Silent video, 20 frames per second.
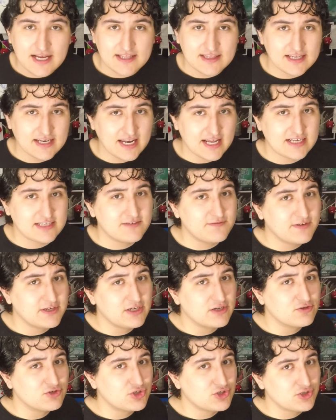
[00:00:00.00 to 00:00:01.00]
The next
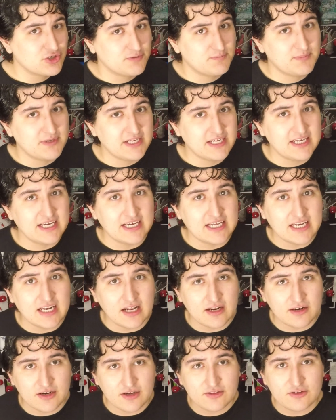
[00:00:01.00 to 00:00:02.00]
video should be in
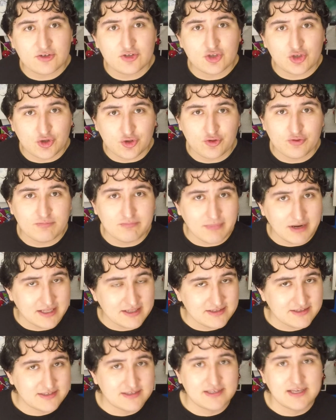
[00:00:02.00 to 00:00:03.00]
another 2
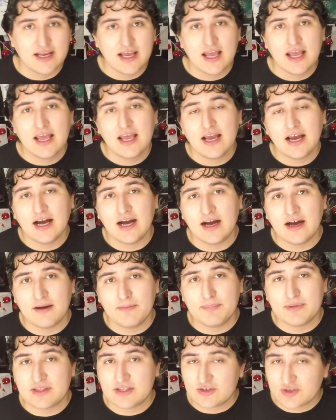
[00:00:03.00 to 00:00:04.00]
months,
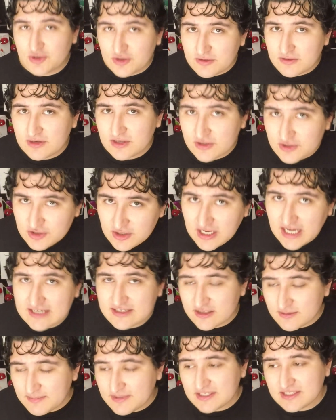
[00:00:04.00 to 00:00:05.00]
but there should
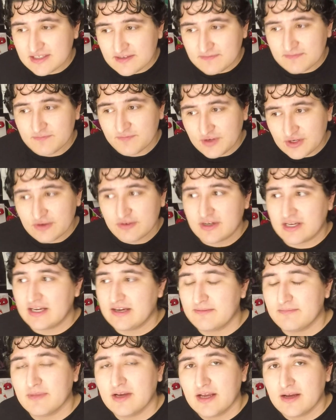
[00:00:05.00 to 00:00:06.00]
actually be some video
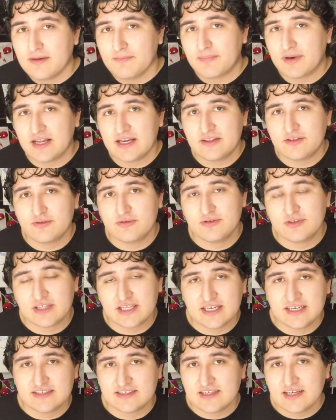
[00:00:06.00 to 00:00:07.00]
game playthrough
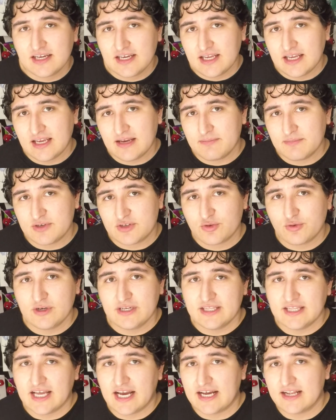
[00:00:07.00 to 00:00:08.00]
things in
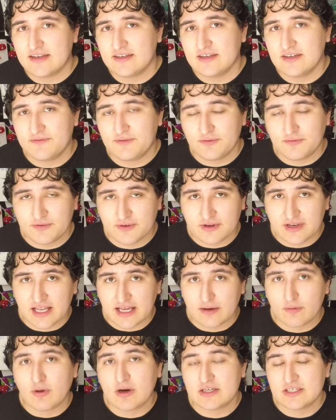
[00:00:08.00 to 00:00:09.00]
between that if you feel
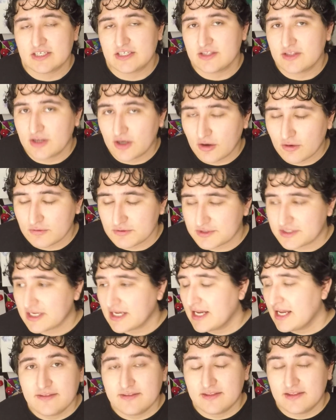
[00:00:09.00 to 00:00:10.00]
like watching those.
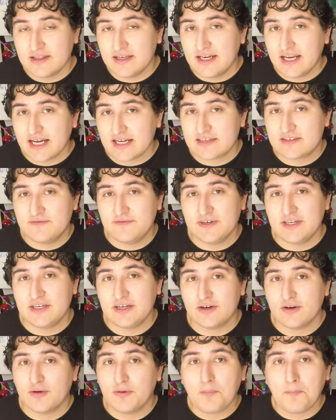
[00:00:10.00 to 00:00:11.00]
The next
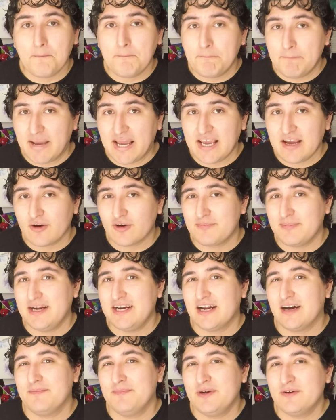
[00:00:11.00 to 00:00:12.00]
video may or may
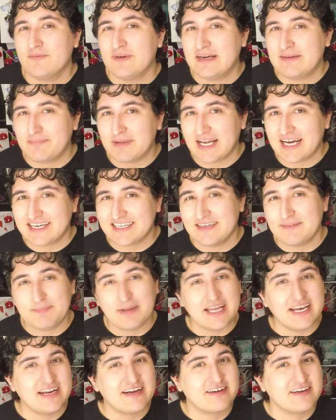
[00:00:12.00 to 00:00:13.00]
not be red-black
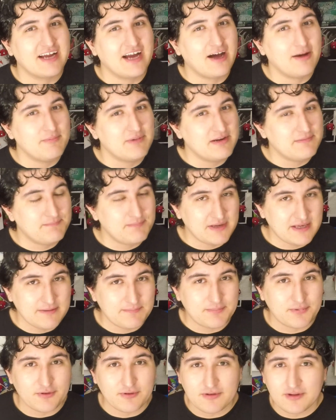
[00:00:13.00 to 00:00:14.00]
depending on how many
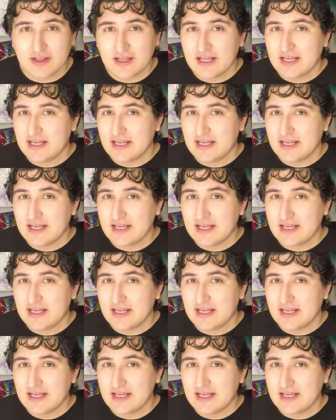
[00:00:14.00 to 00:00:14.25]
people